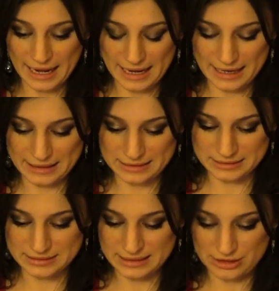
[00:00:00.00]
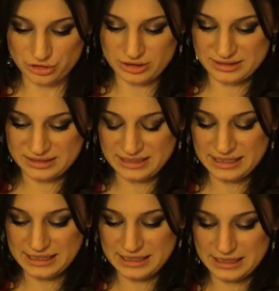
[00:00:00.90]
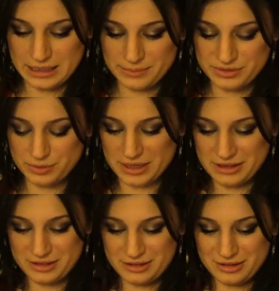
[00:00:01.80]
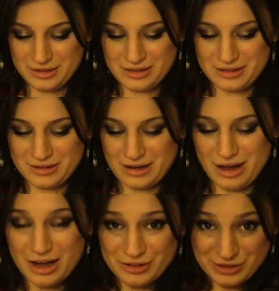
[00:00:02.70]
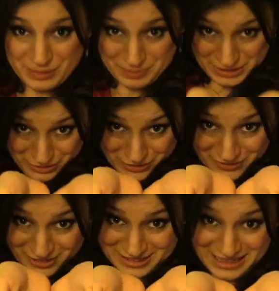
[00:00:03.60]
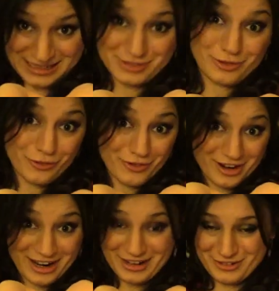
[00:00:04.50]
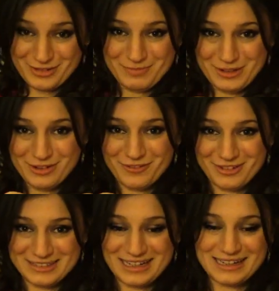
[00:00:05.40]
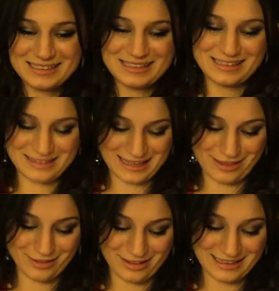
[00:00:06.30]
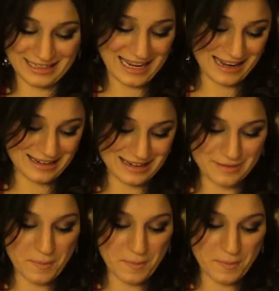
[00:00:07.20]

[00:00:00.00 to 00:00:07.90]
And as you can see, it comes with 100 beautiful dice, or over 100 beautiful dice, and they look like candy,